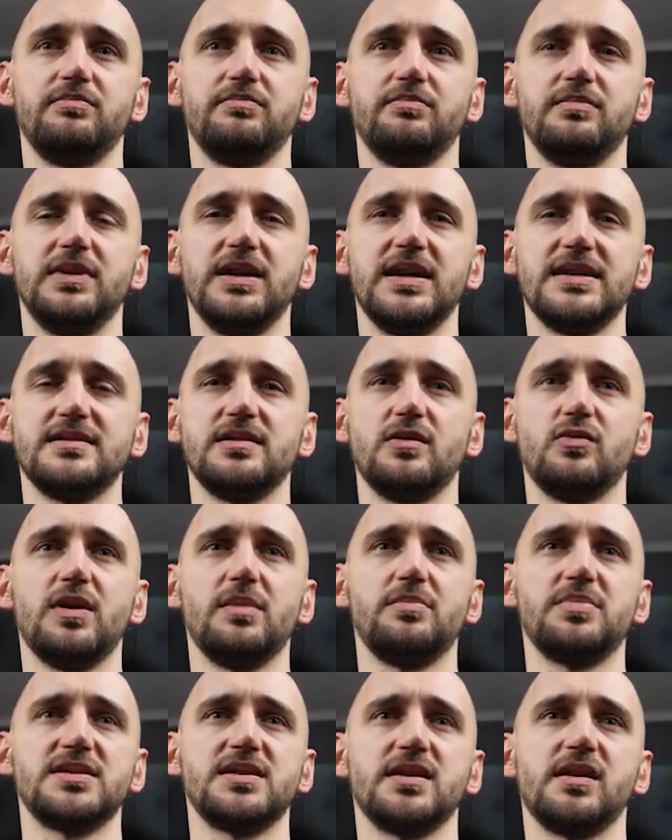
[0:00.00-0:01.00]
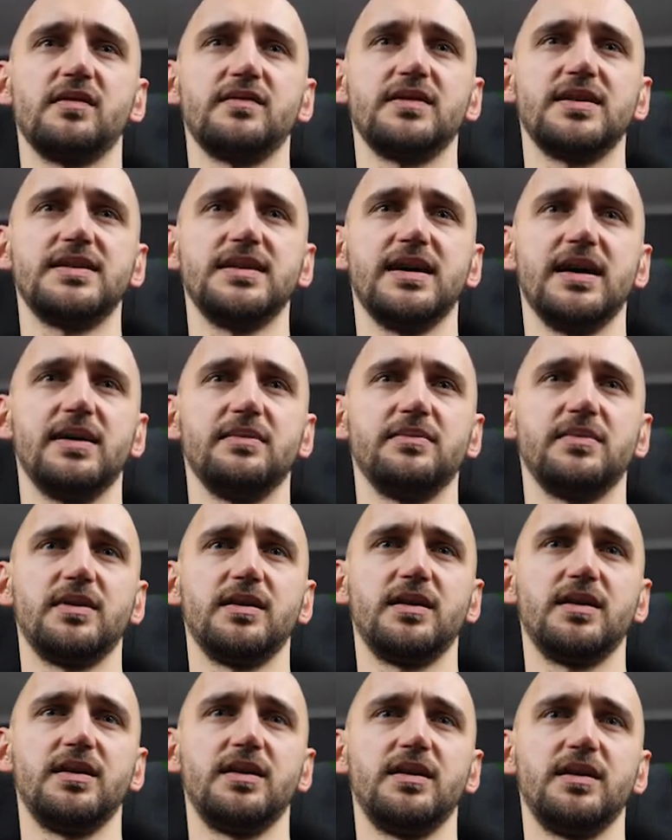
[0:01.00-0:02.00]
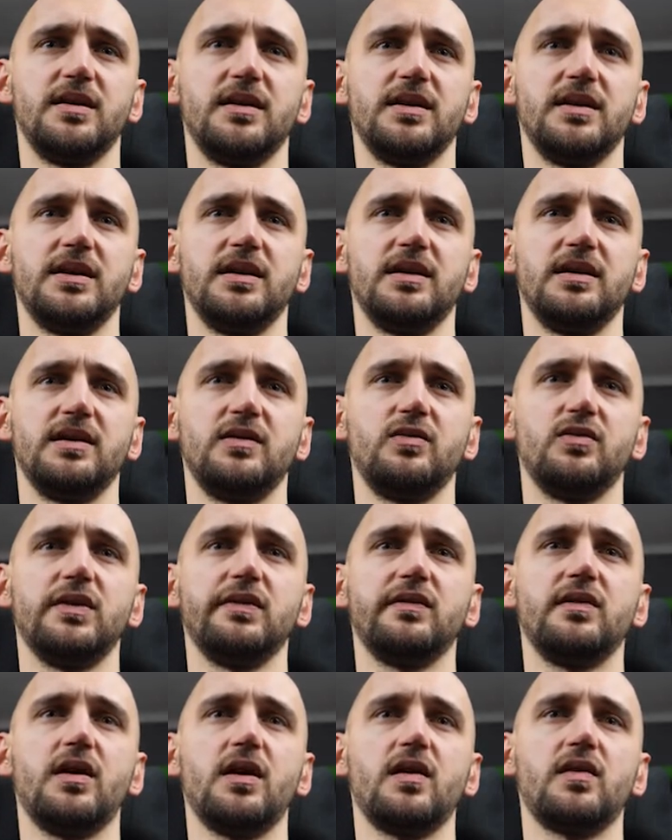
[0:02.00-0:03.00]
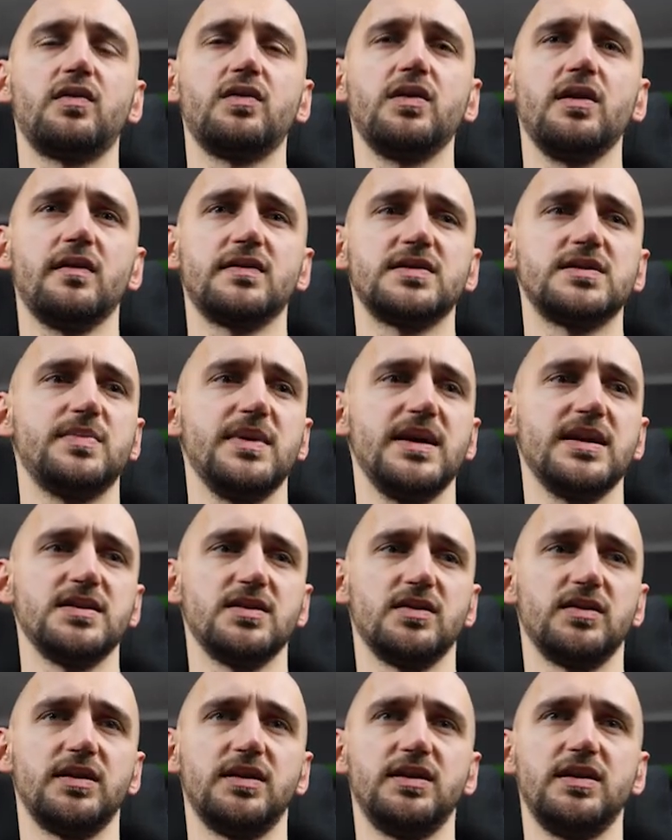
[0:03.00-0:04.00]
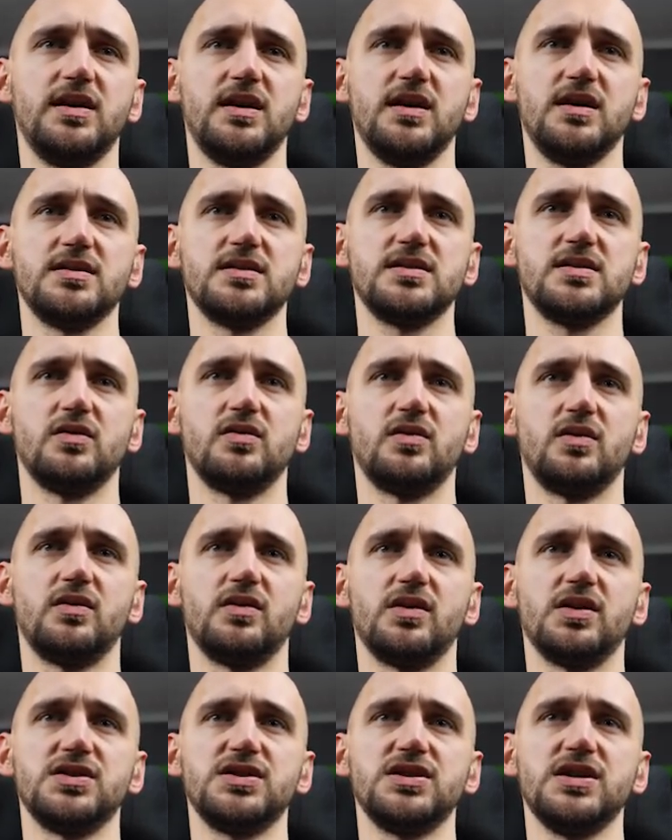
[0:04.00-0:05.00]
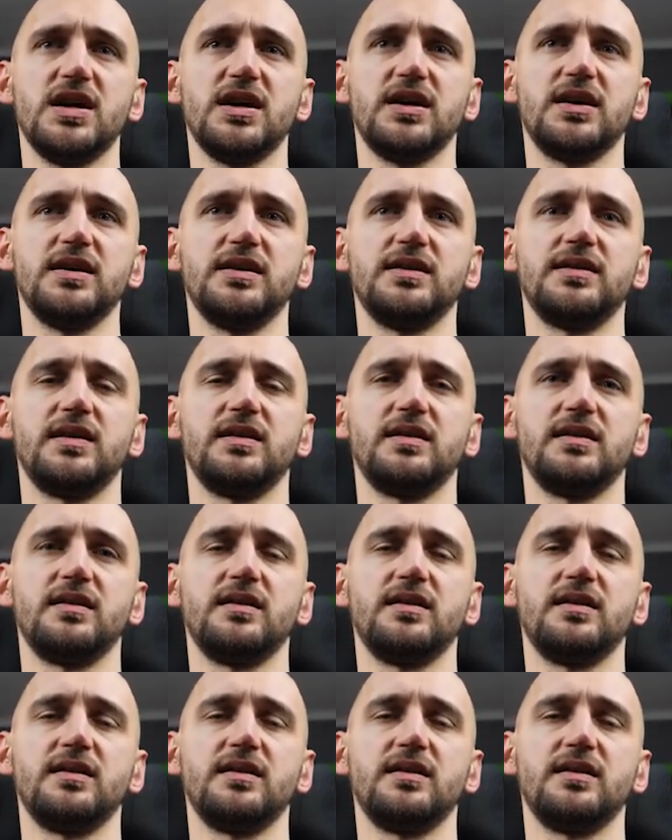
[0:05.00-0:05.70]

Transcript: less than 1% of the time. You've got a 3 of spades on the turn, so we're gonna check it,